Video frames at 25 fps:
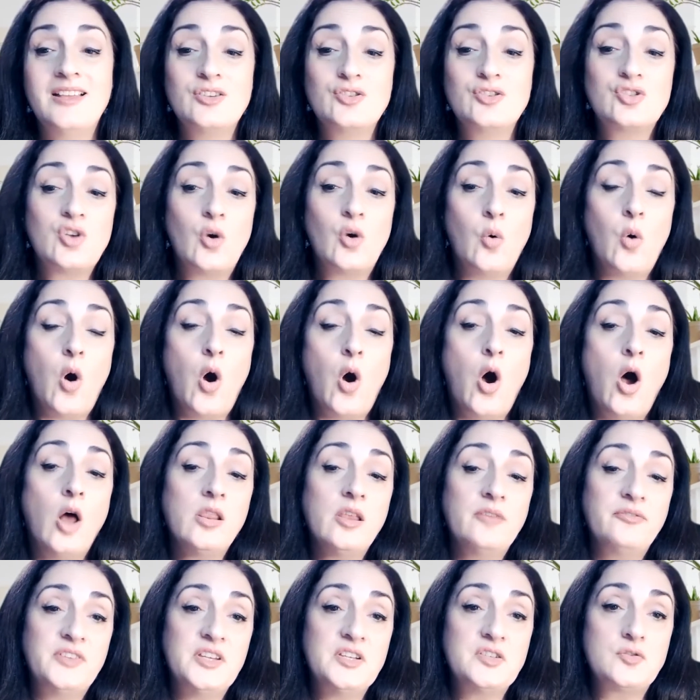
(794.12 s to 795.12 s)
So all
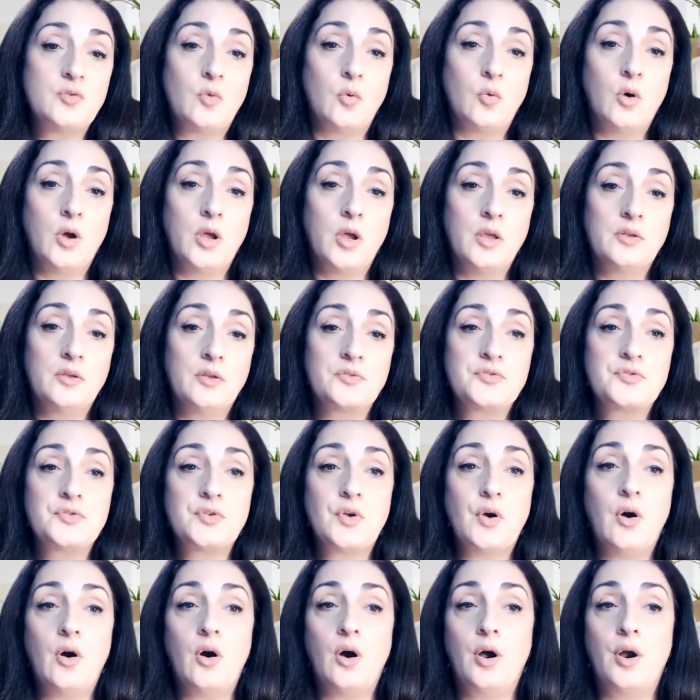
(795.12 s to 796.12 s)
of these oils
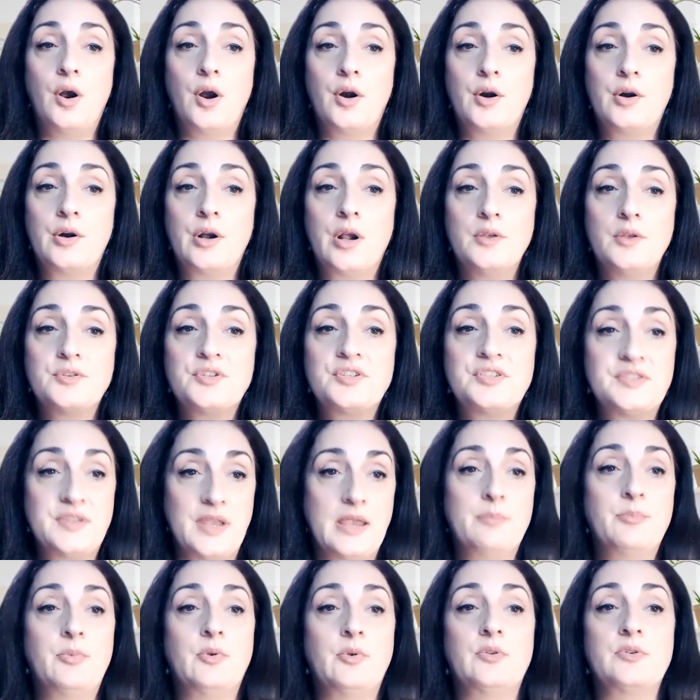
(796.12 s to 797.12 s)
are
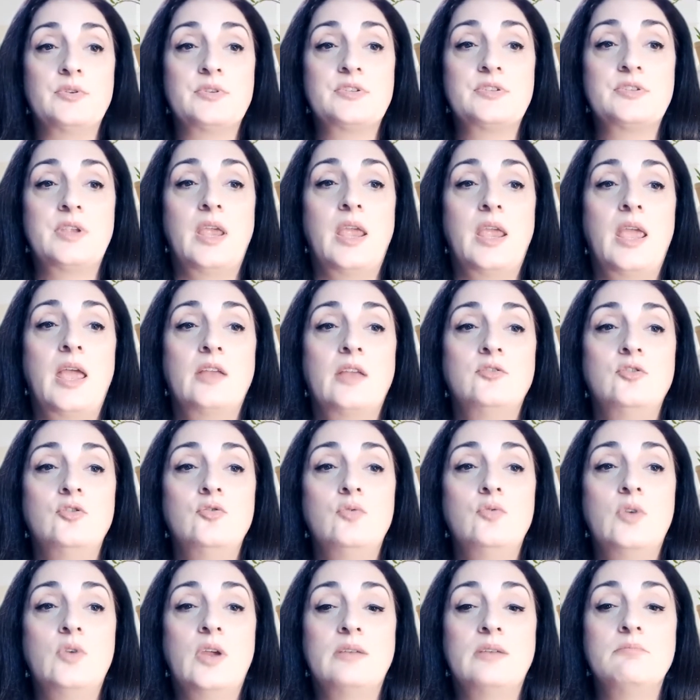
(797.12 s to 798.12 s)
staples, and you
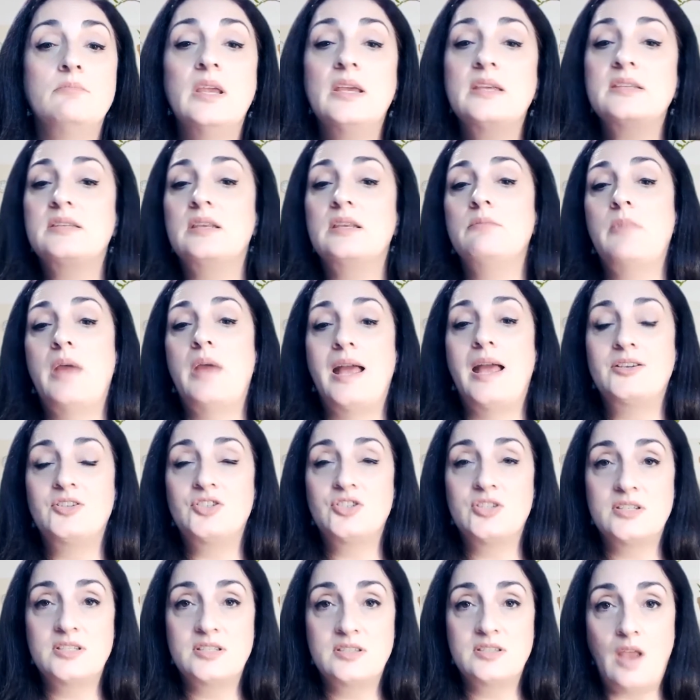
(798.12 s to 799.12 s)
can mix and match
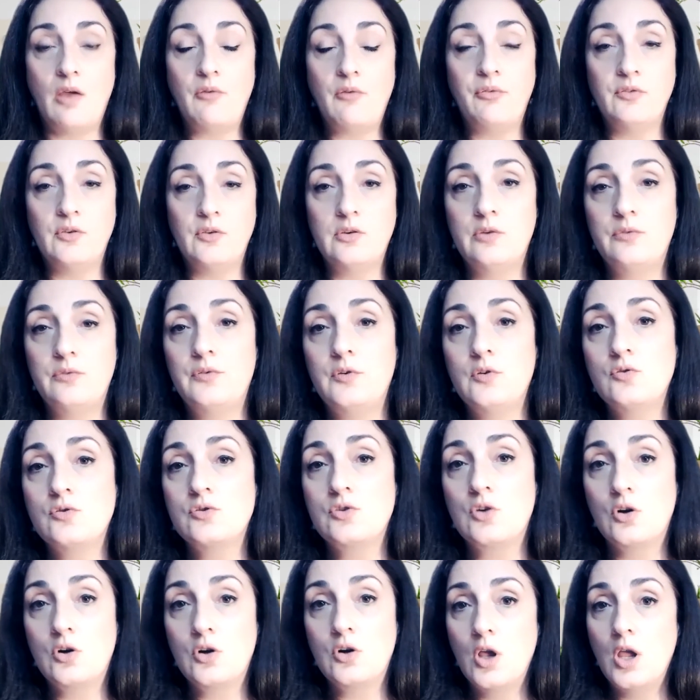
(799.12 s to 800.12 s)
the stuff in the
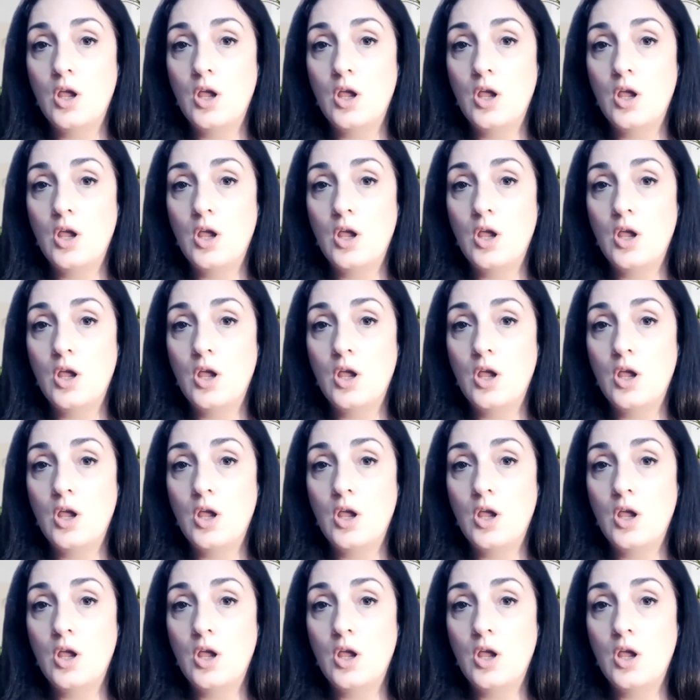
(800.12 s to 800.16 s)
diffuser.